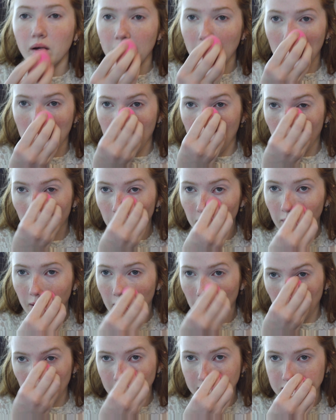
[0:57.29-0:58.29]
Okay, now
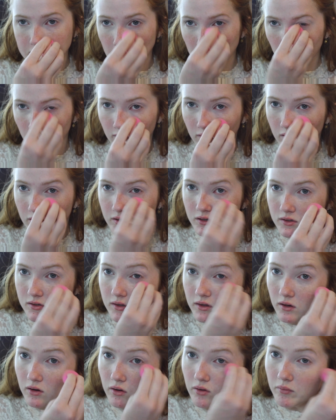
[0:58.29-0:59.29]
because I have all
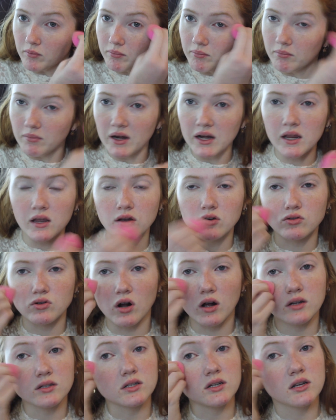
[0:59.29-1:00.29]
these little mini
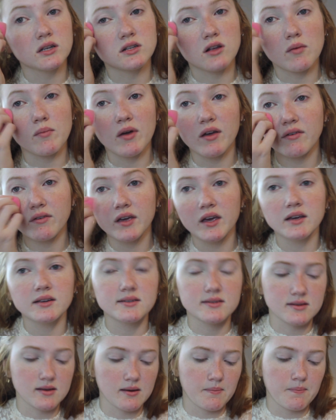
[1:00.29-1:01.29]
atrocities on my
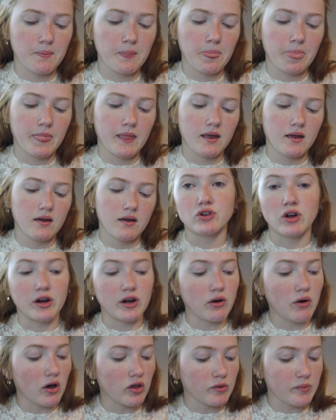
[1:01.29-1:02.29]
face, I
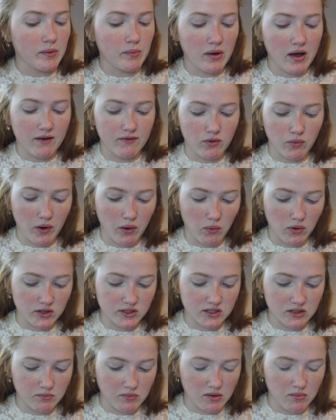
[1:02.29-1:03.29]
know other people have it way
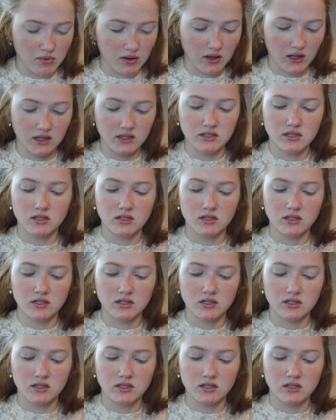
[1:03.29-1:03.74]
worse than me, but like